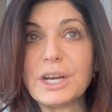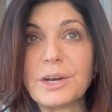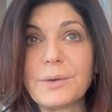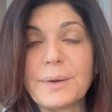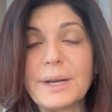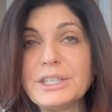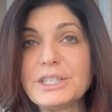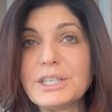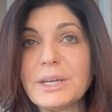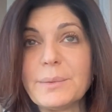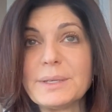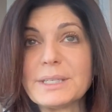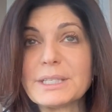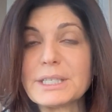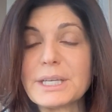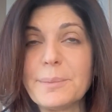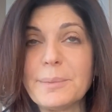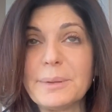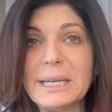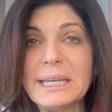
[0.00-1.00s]
generation that was
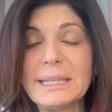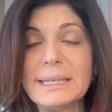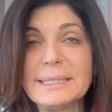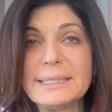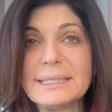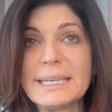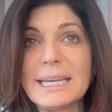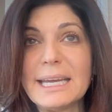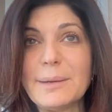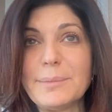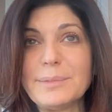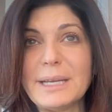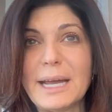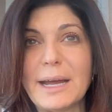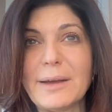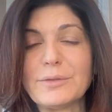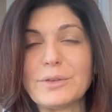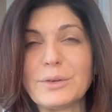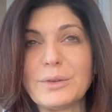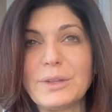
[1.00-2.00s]
completely skipped
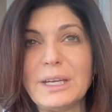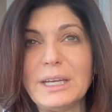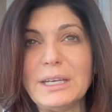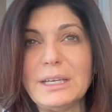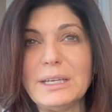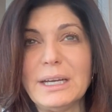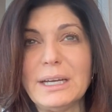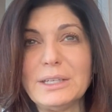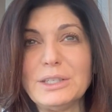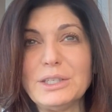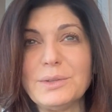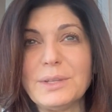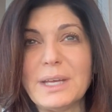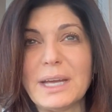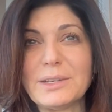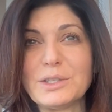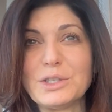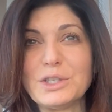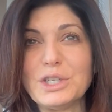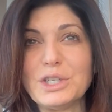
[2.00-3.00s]
after the
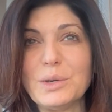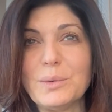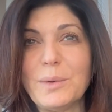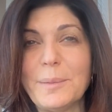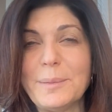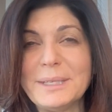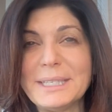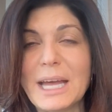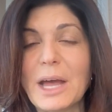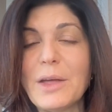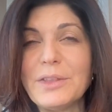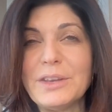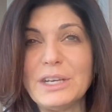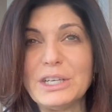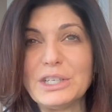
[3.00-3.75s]
2002 Women's Health